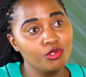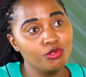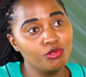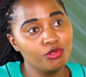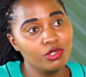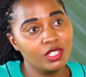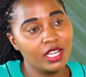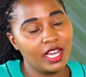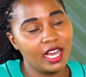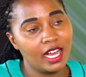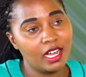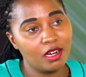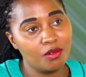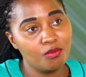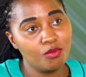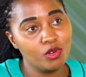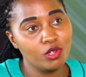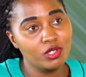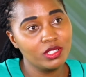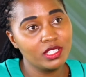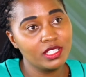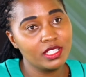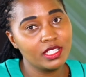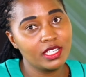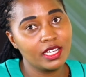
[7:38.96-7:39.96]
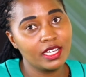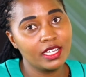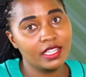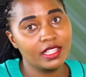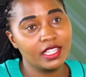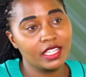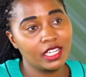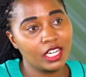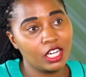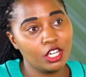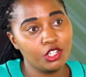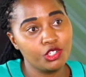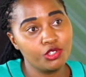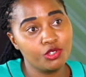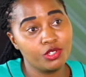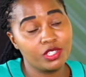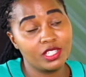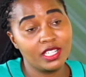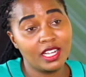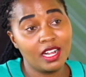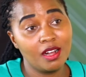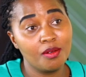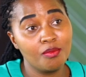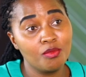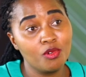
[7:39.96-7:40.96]
do the almonds and the cashews.
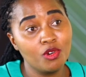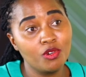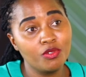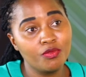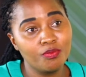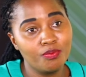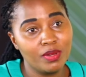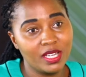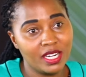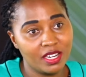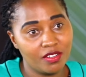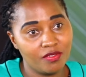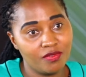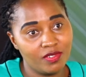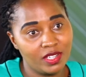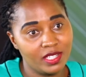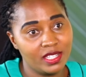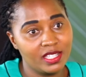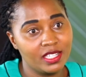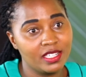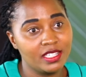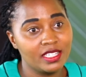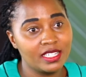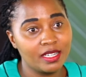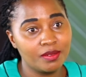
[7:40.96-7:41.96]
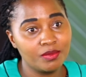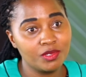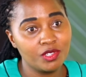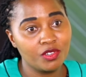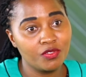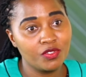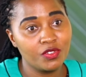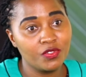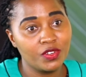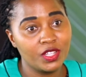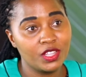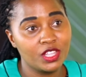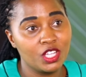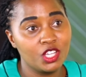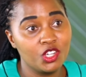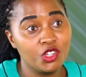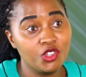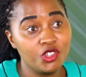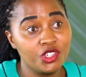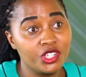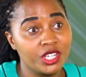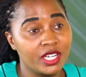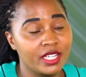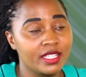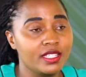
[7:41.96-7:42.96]
There are more benefits in terms of even the
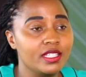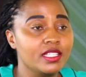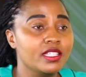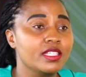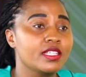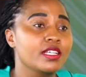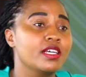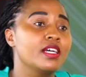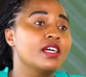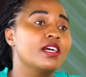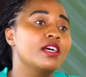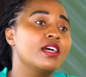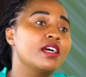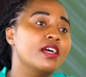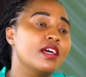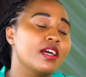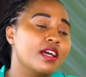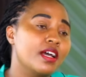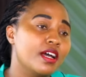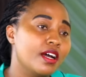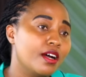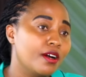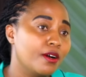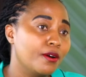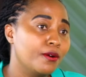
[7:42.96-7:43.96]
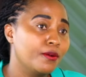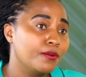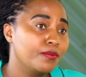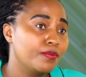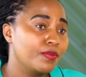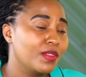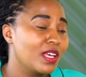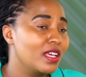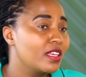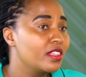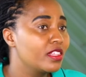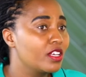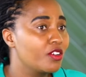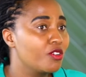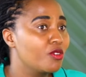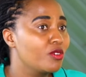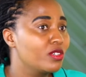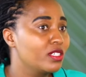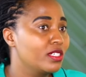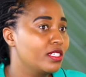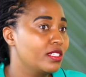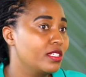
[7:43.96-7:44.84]
nutrients um, in the long